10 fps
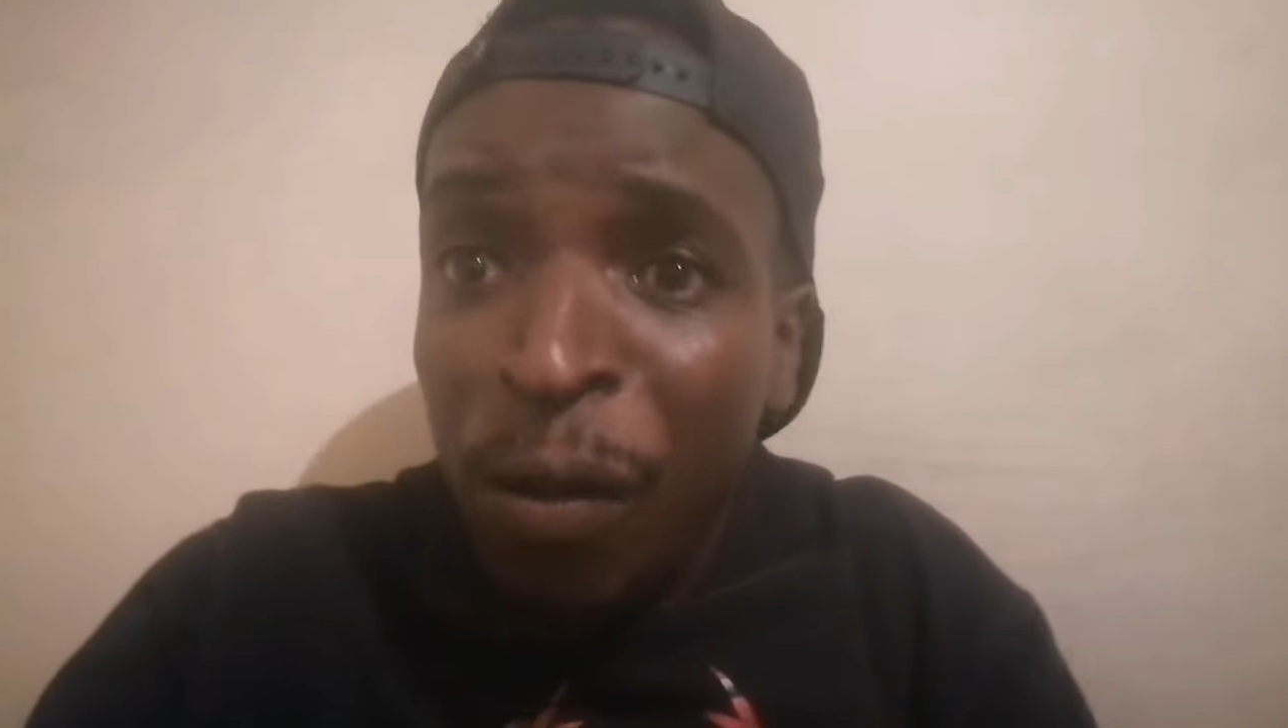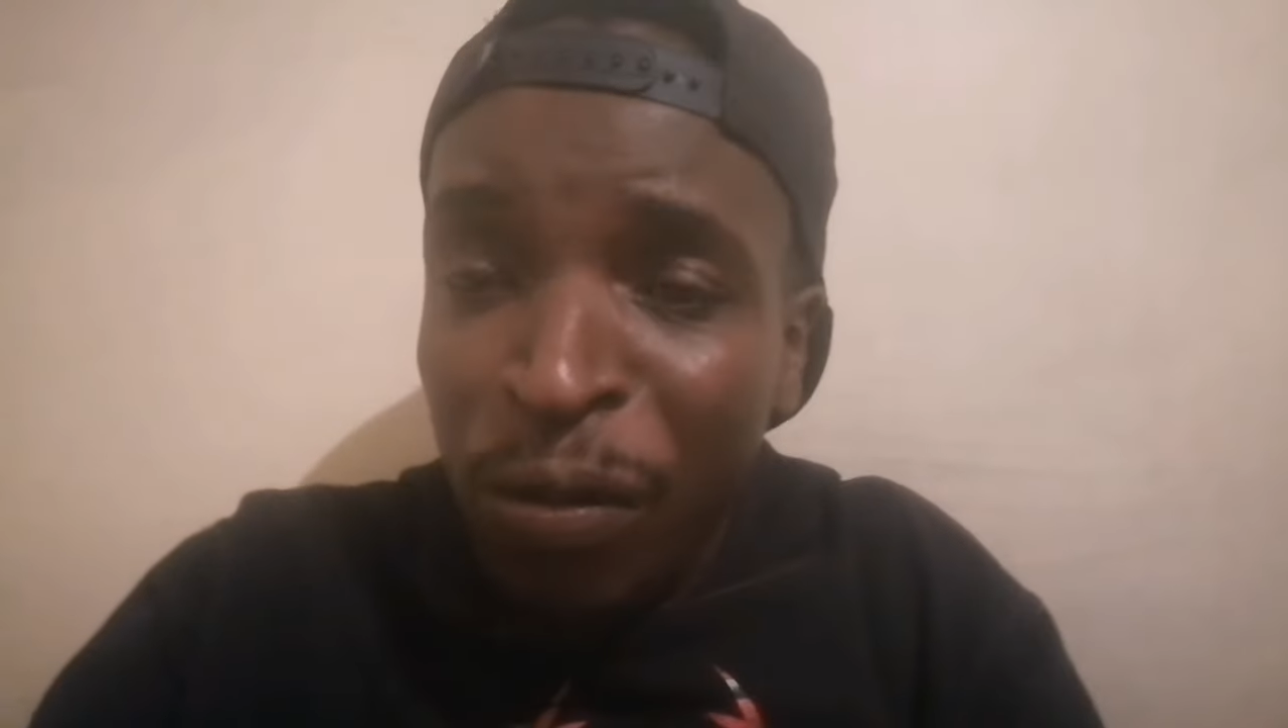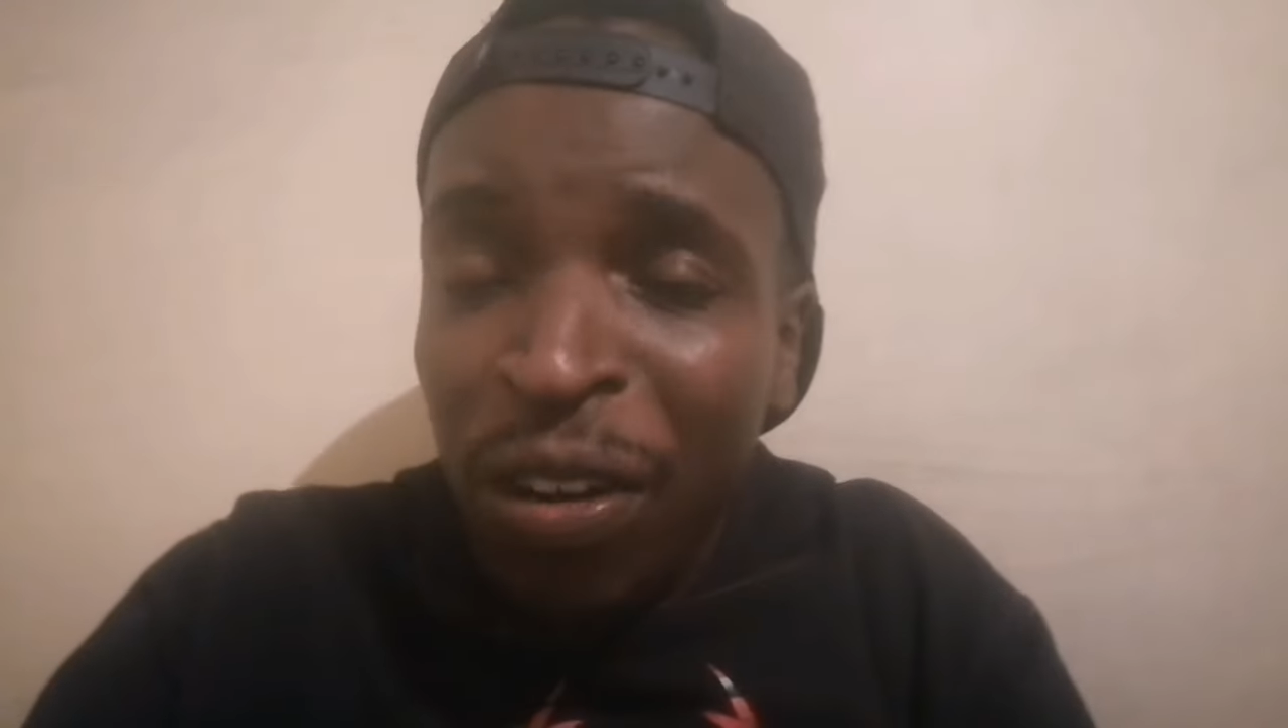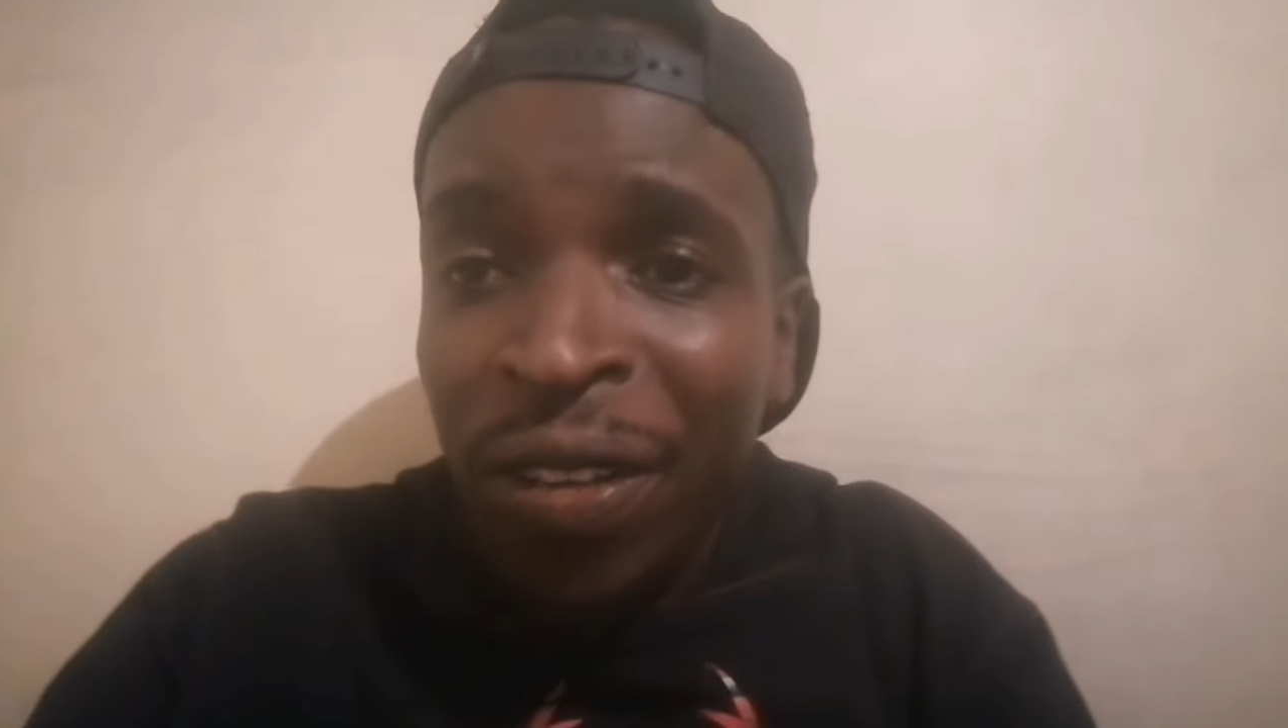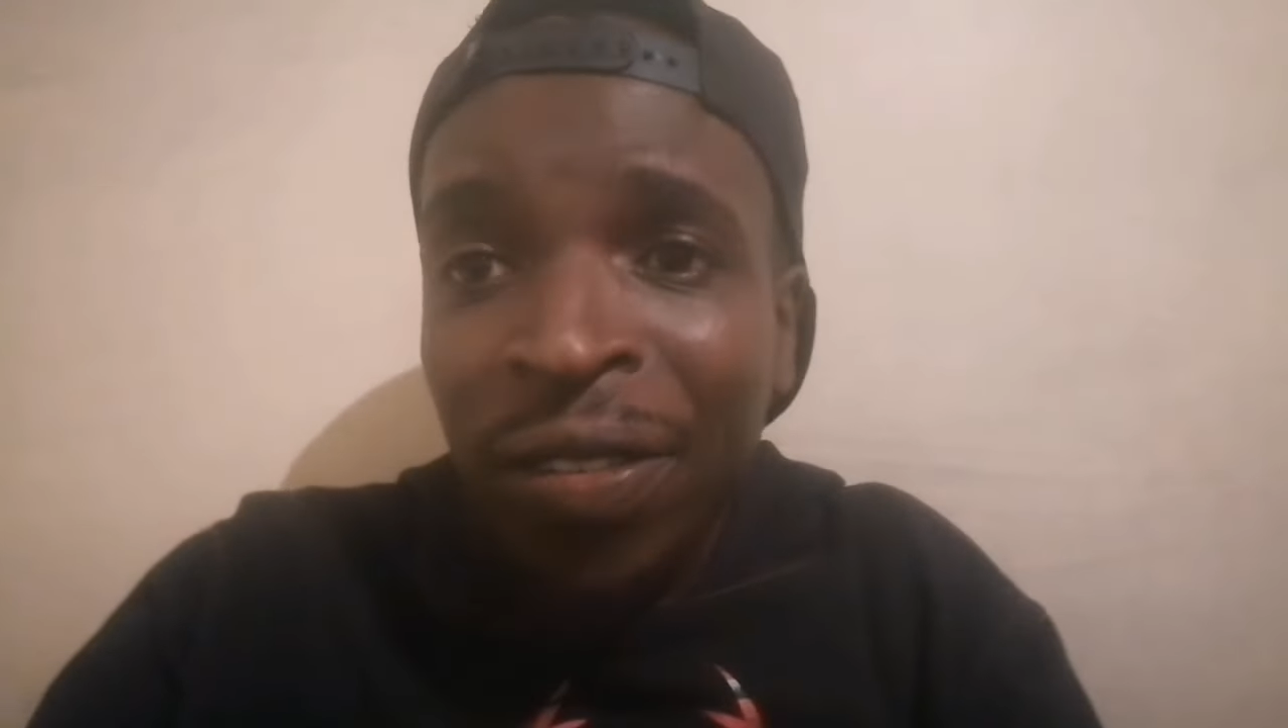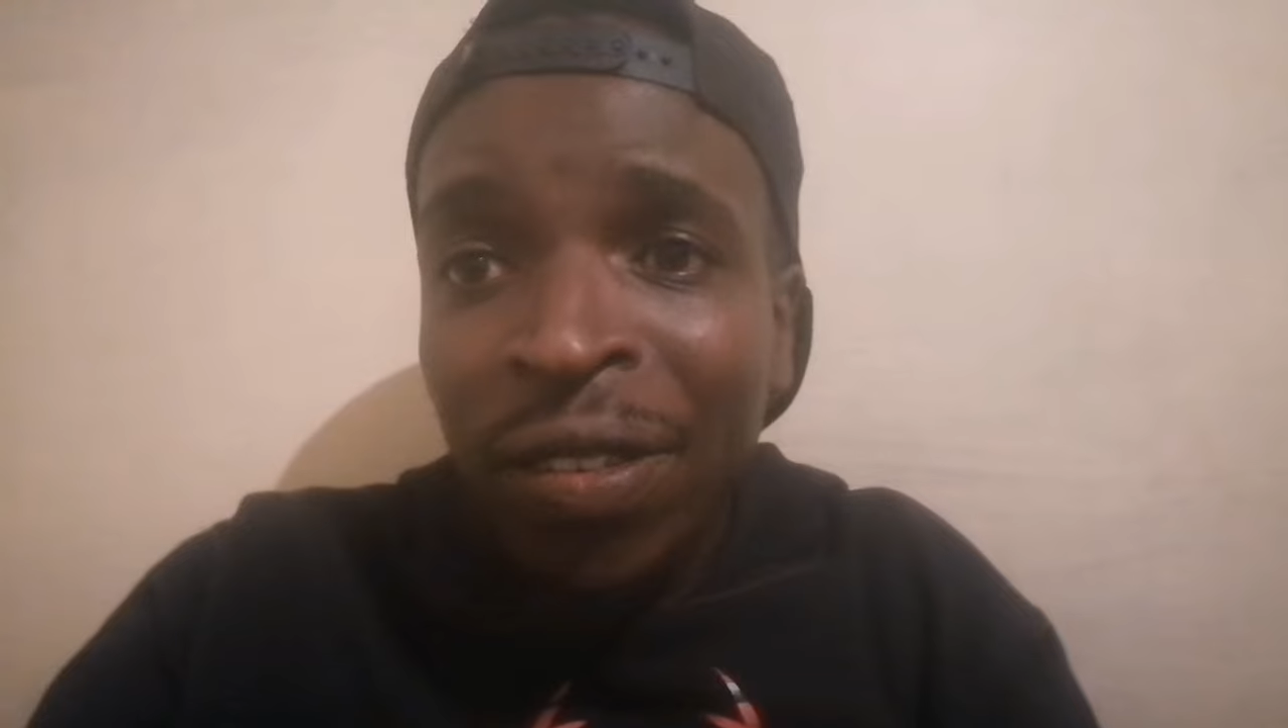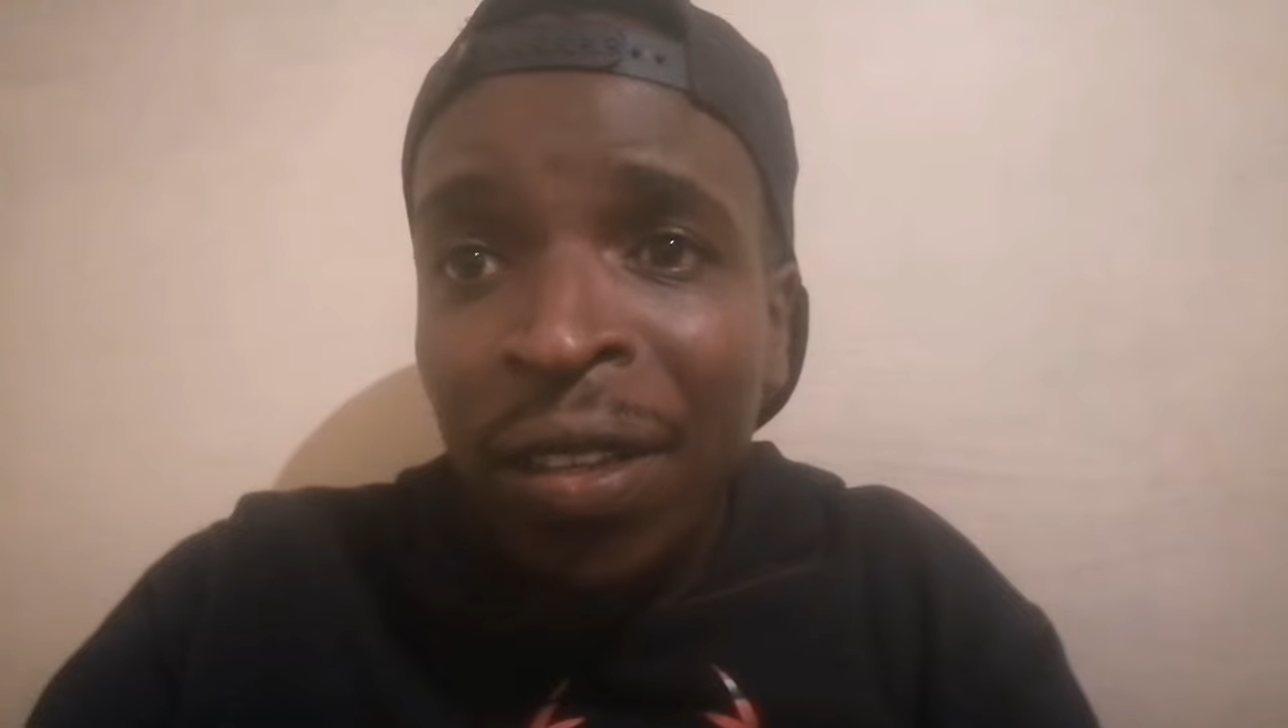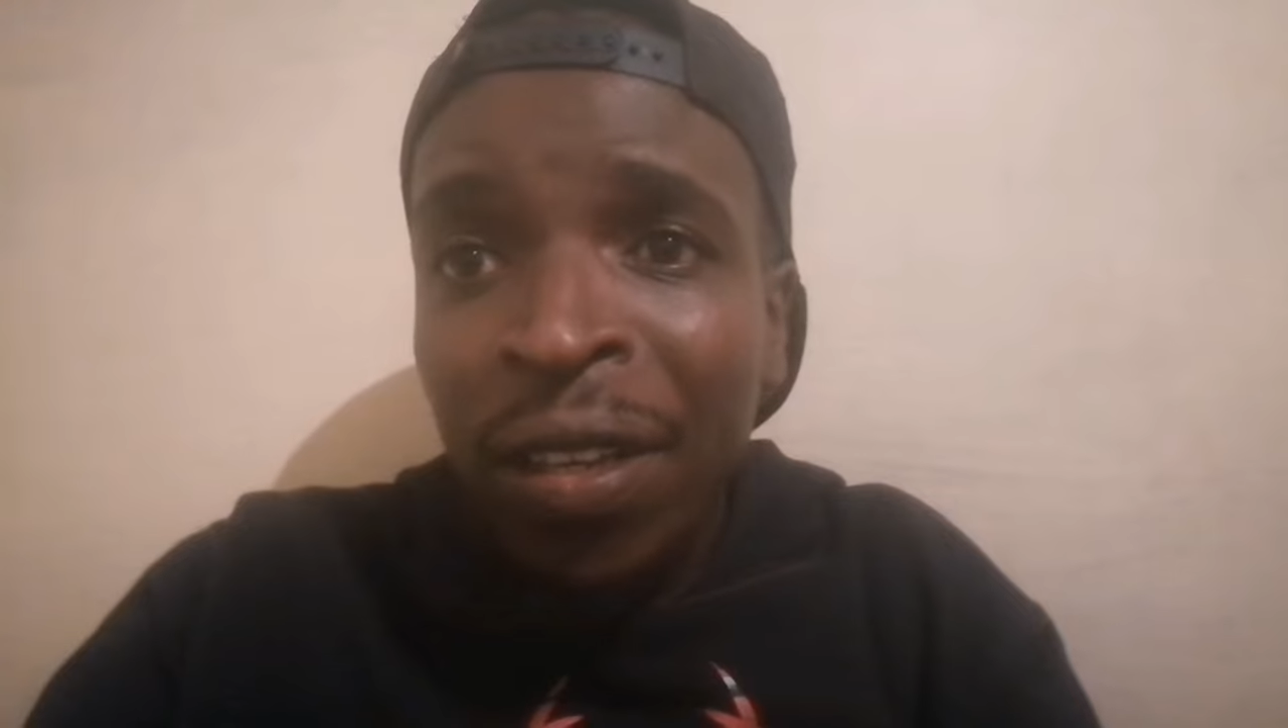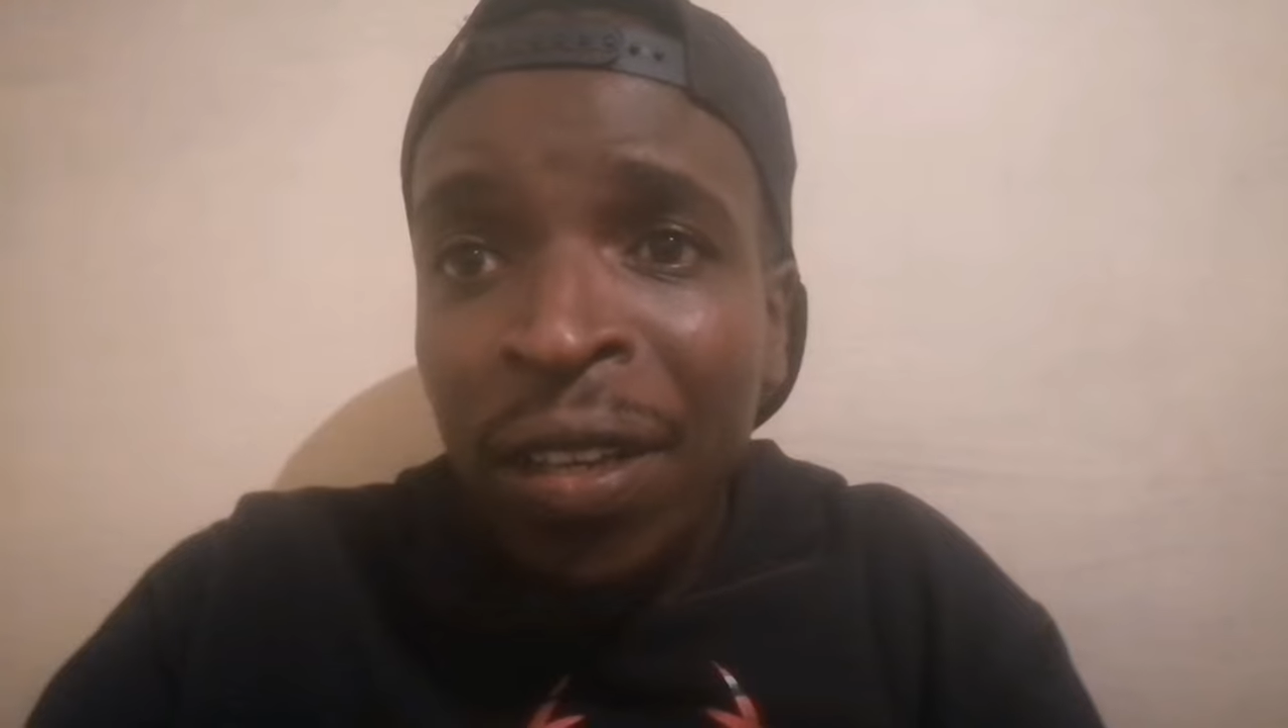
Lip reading: own race.